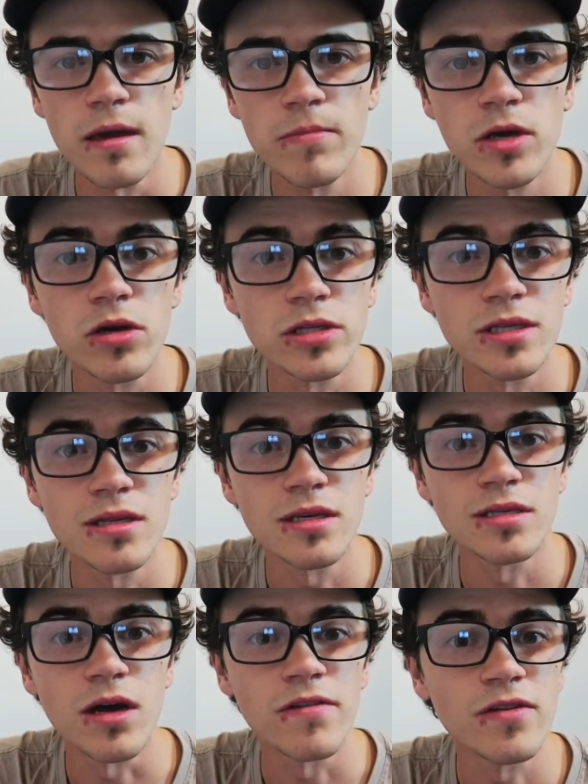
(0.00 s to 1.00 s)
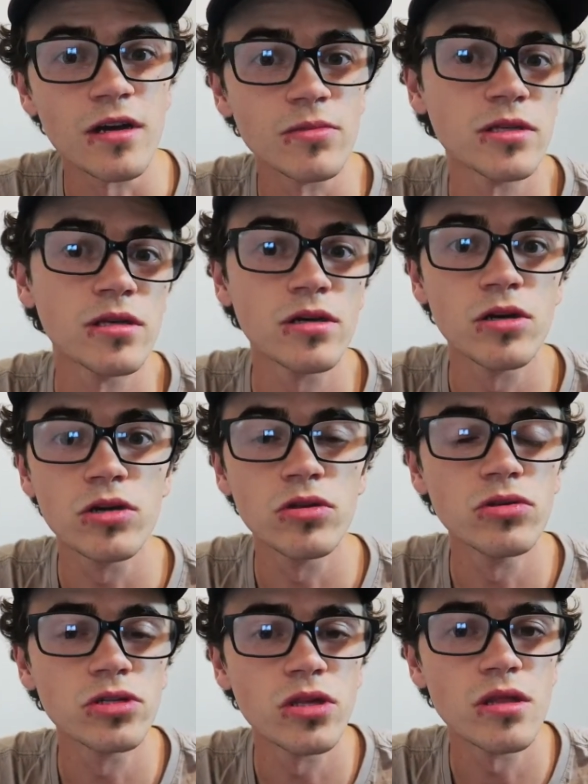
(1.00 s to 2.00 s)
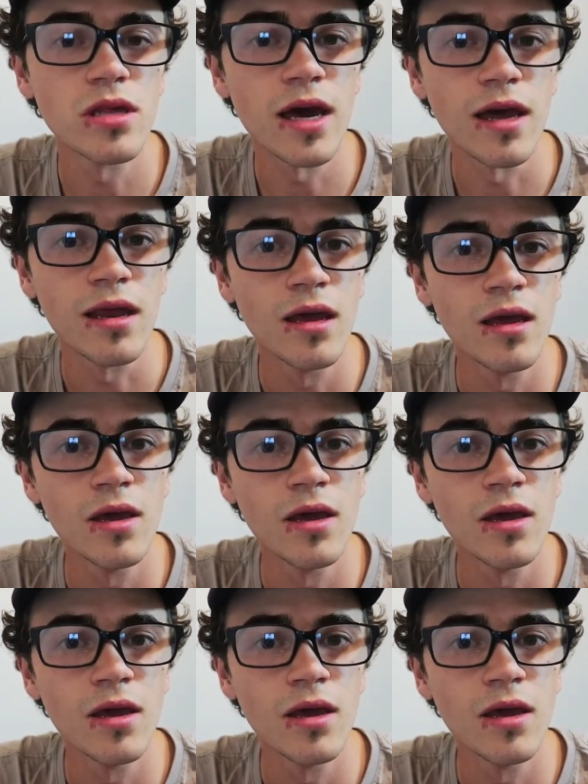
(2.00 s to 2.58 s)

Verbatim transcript: And because of this, I've come to the conclusion that